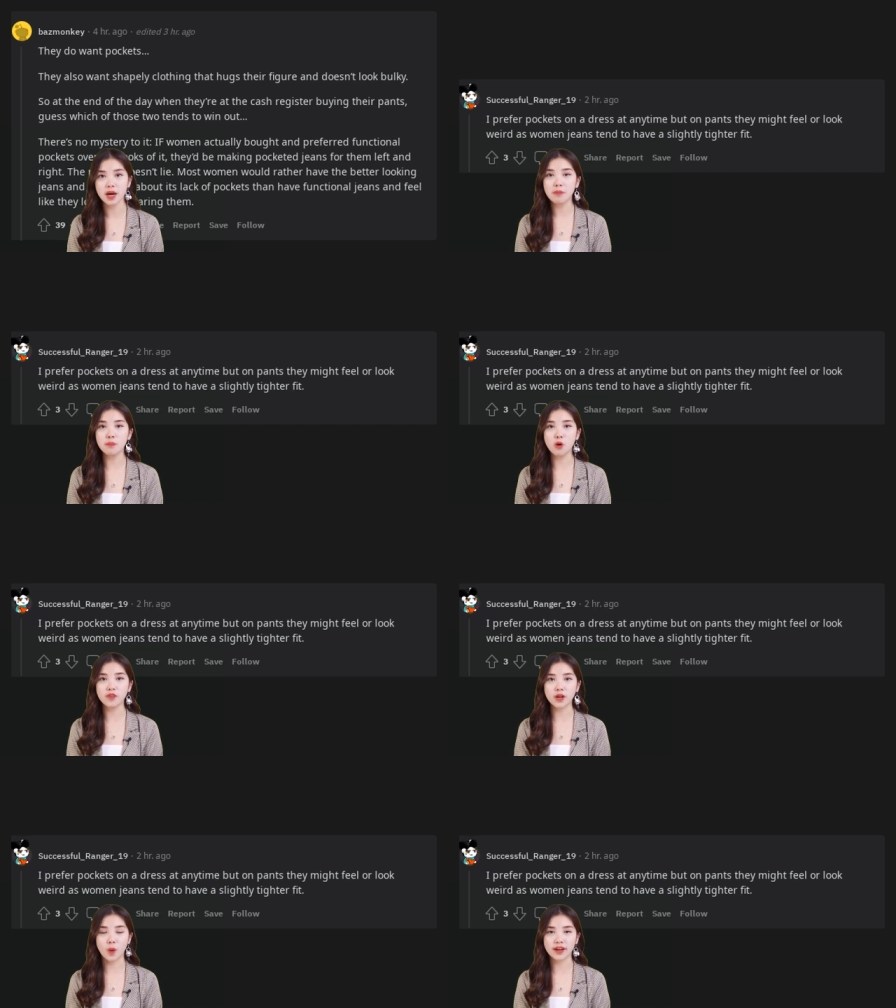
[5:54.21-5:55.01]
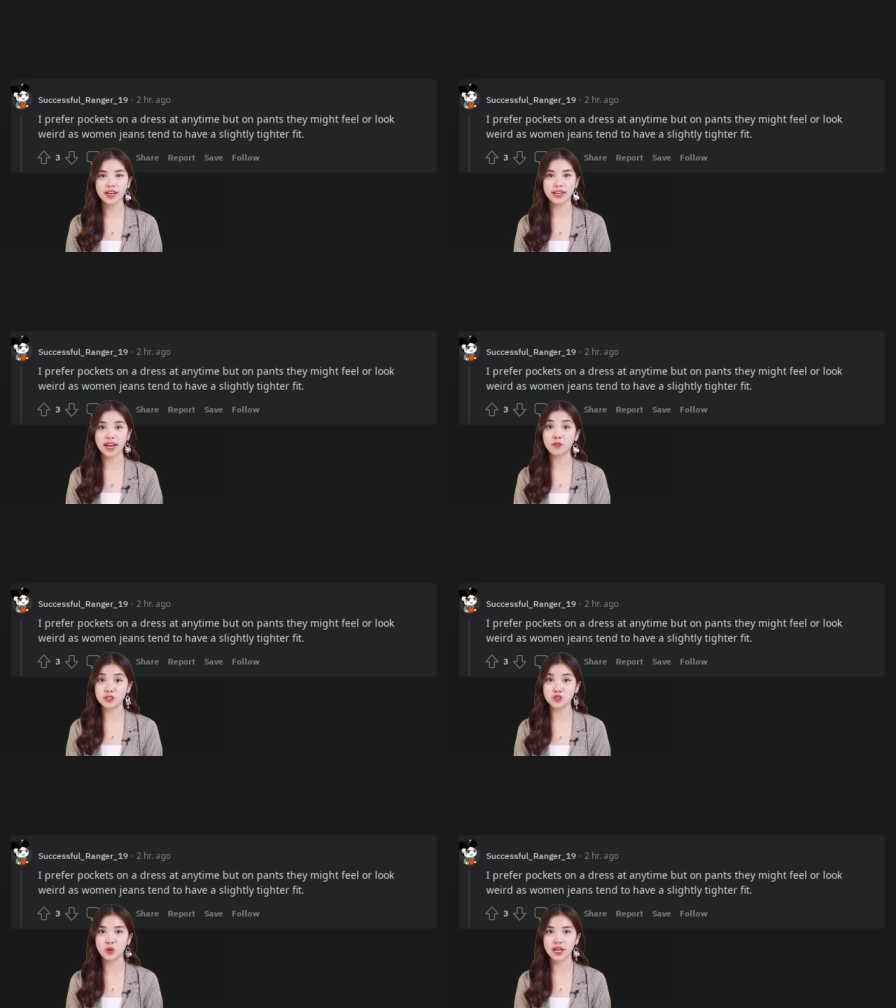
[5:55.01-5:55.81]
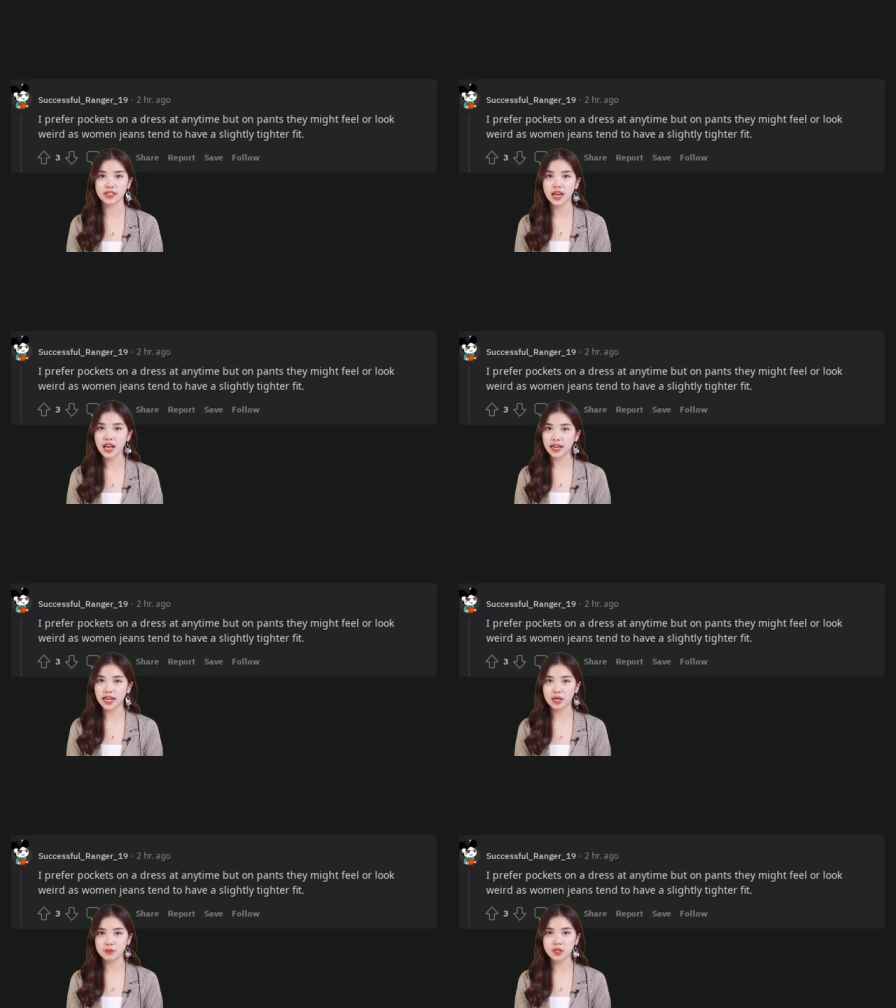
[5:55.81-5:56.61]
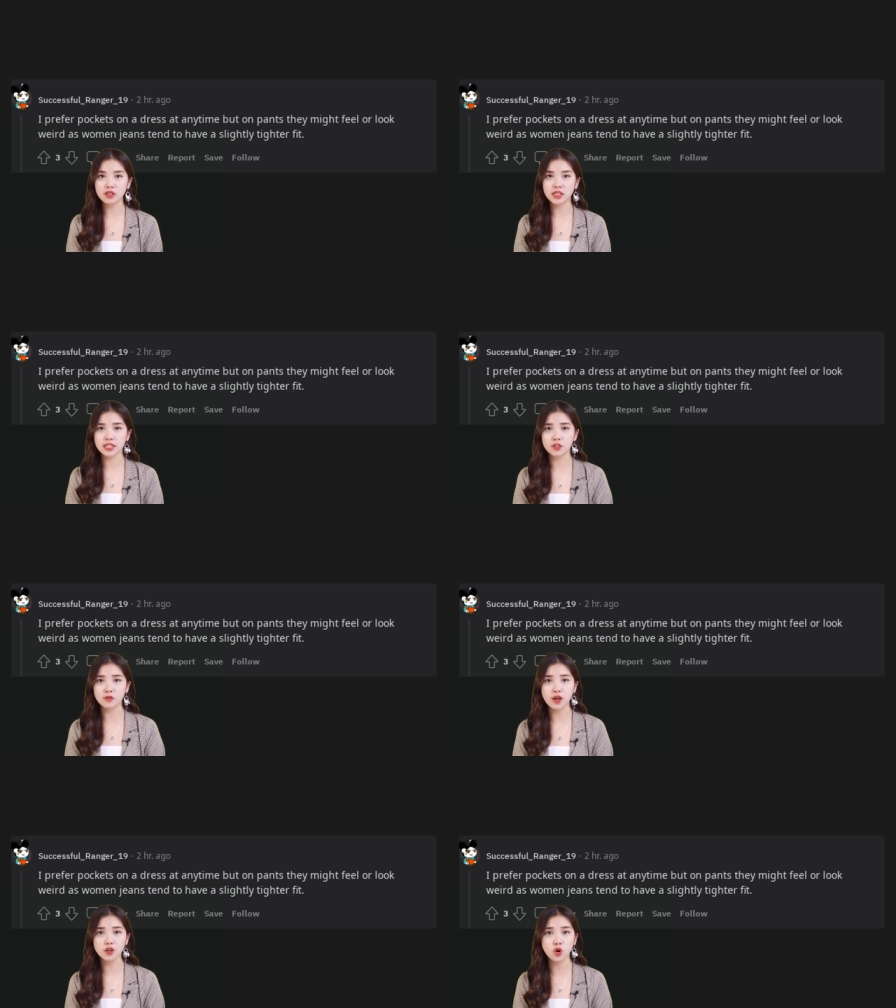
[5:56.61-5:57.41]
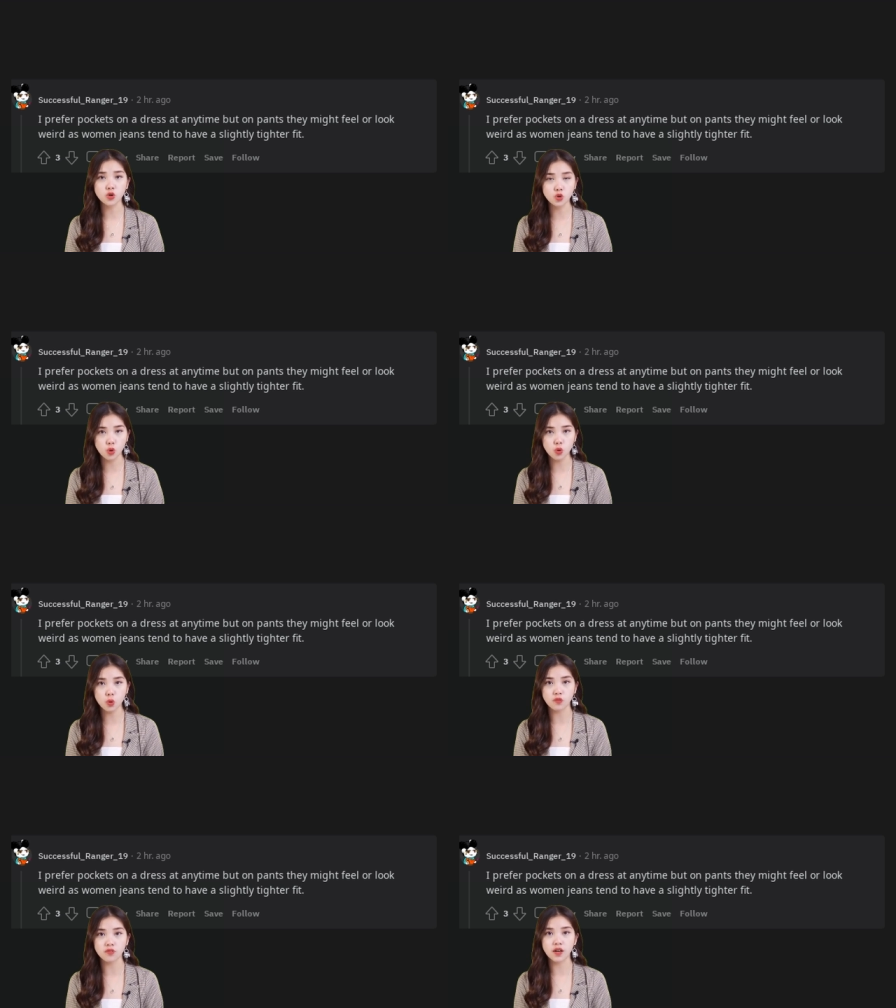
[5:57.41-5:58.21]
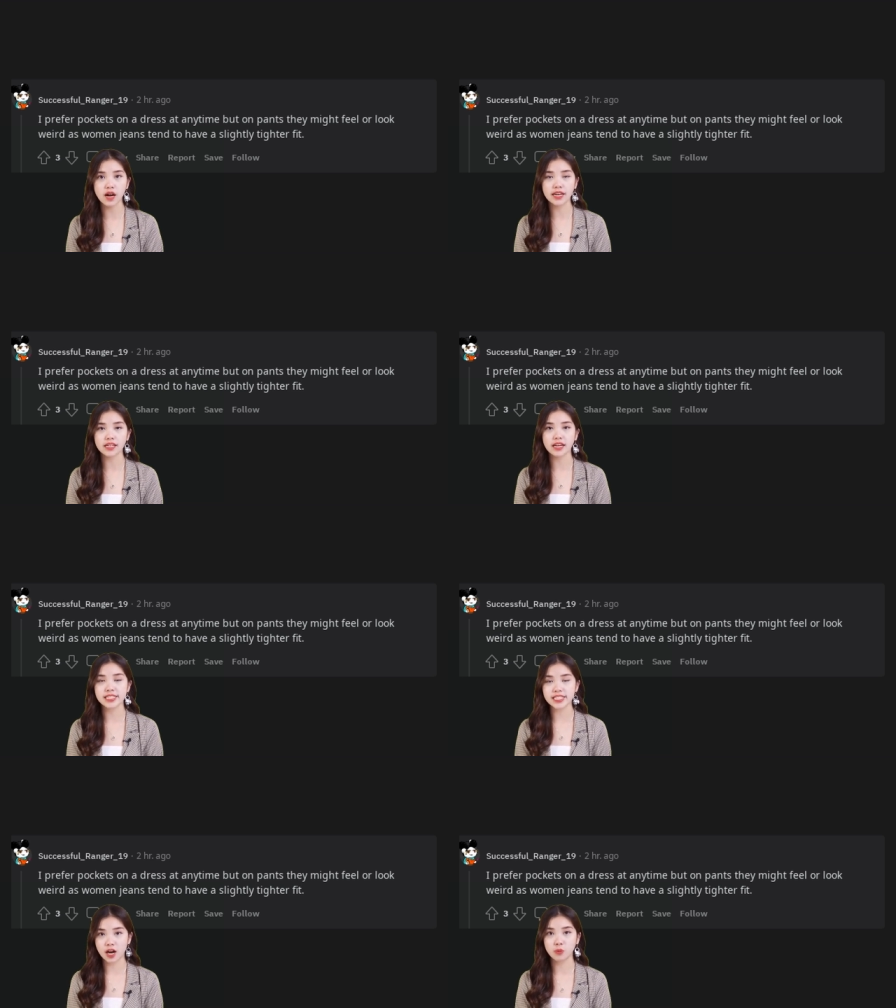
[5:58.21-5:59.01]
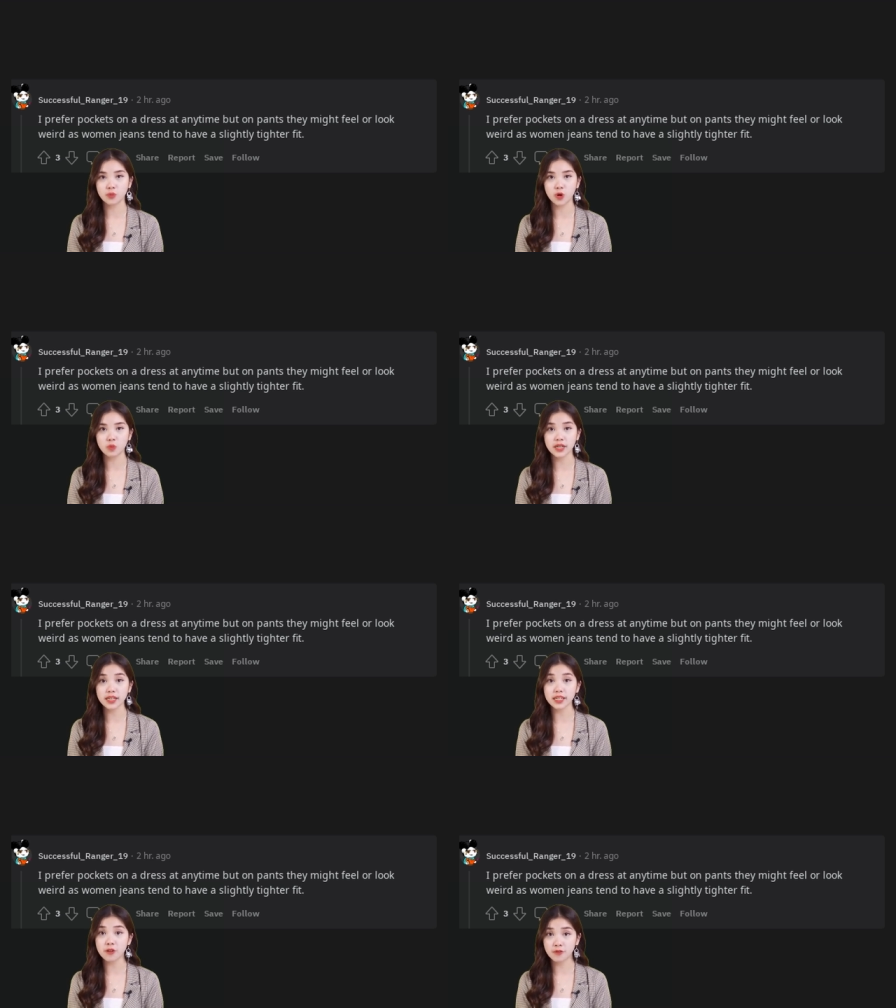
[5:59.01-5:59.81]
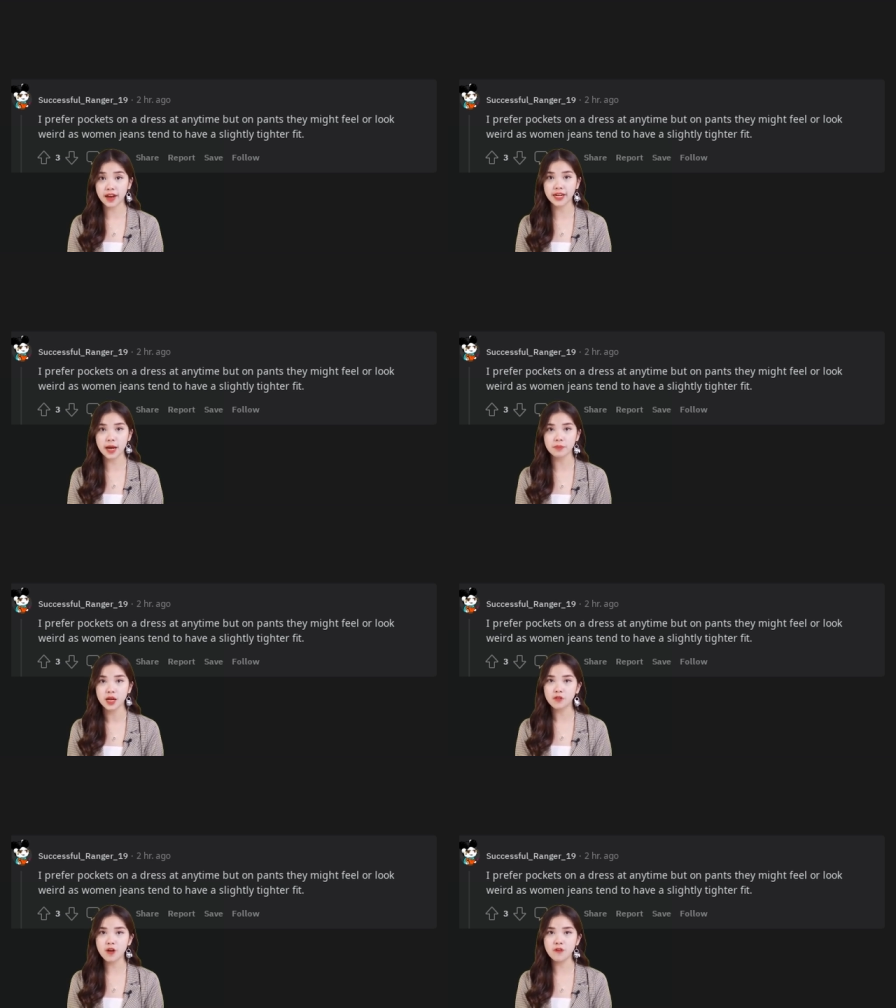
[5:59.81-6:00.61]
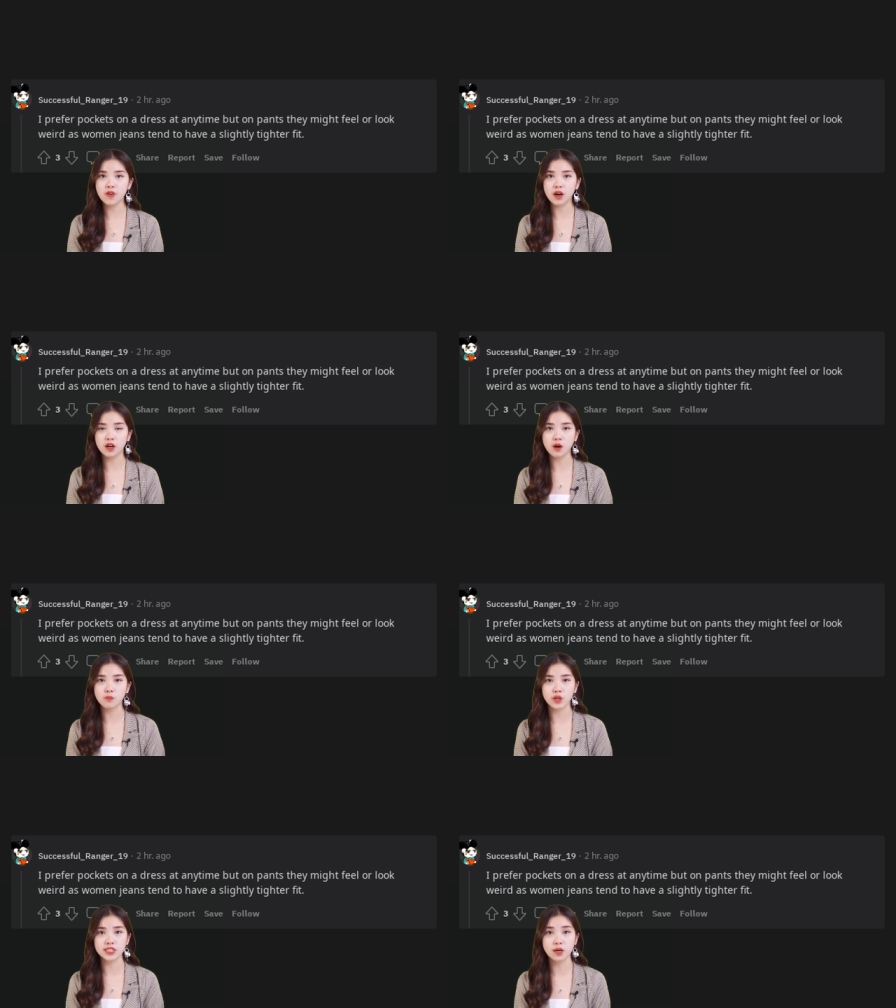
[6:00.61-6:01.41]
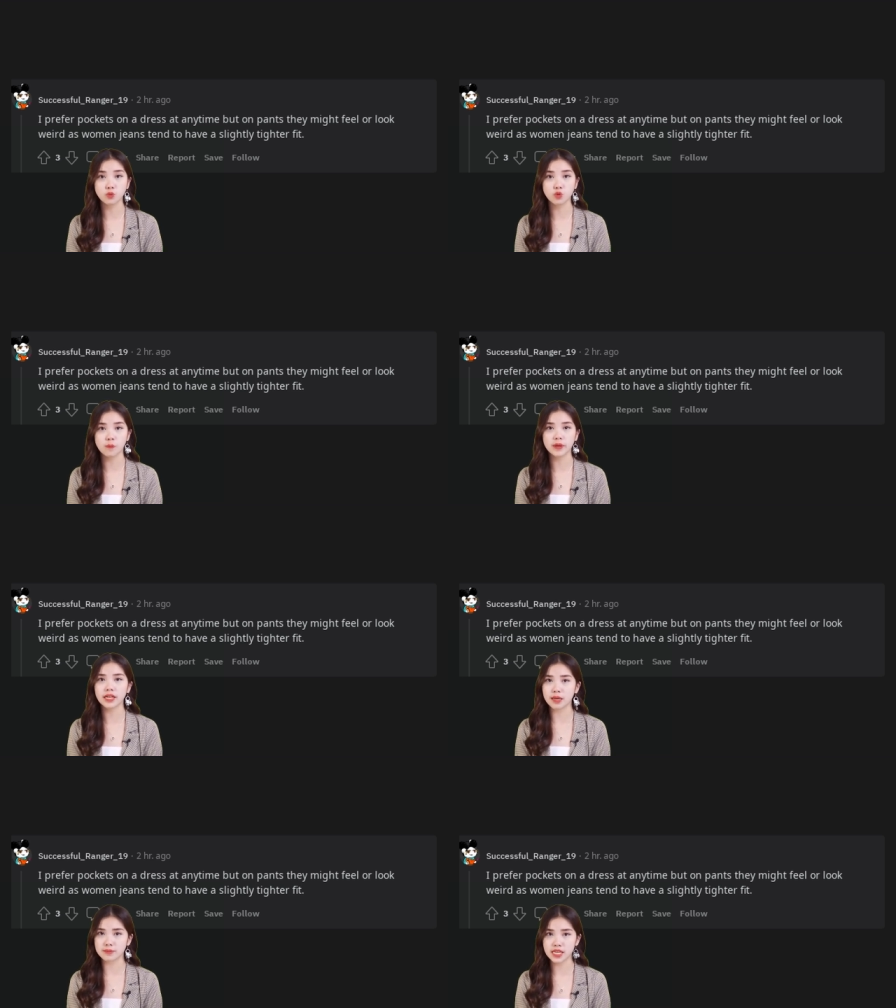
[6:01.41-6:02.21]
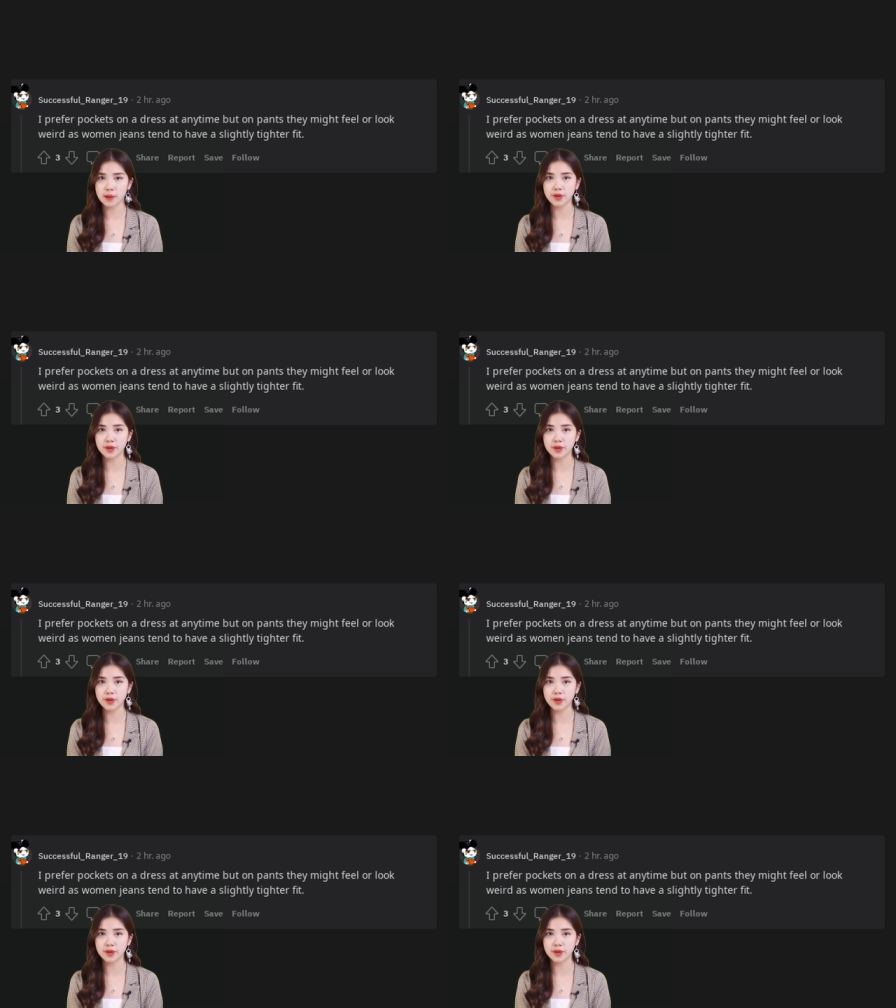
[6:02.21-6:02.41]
I prefer pockets on a dress at any time, but on pants they might feel or look weird, as women jeans tend to have a slightly